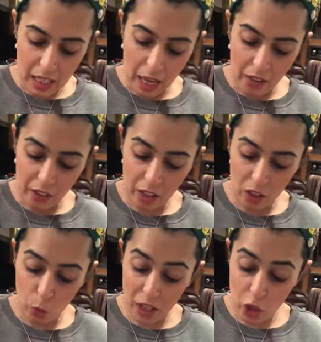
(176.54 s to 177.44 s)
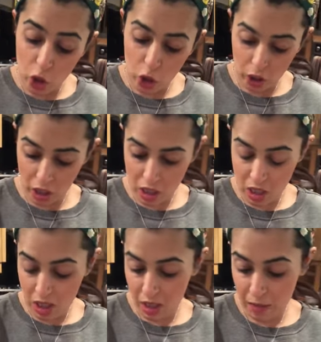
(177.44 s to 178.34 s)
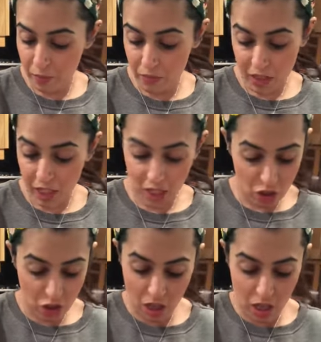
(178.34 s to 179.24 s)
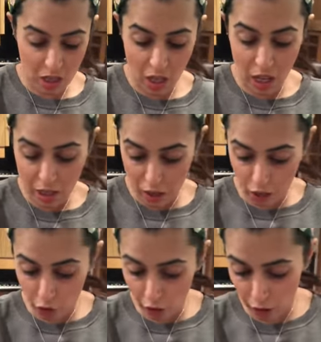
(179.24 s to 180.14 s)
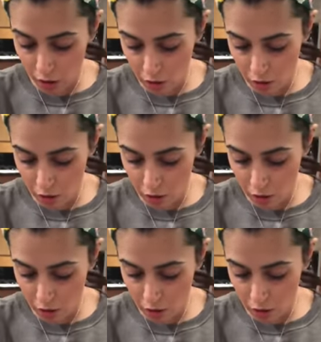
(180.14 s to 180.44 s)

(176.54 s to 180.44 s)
And then the way you cook this is just under the grill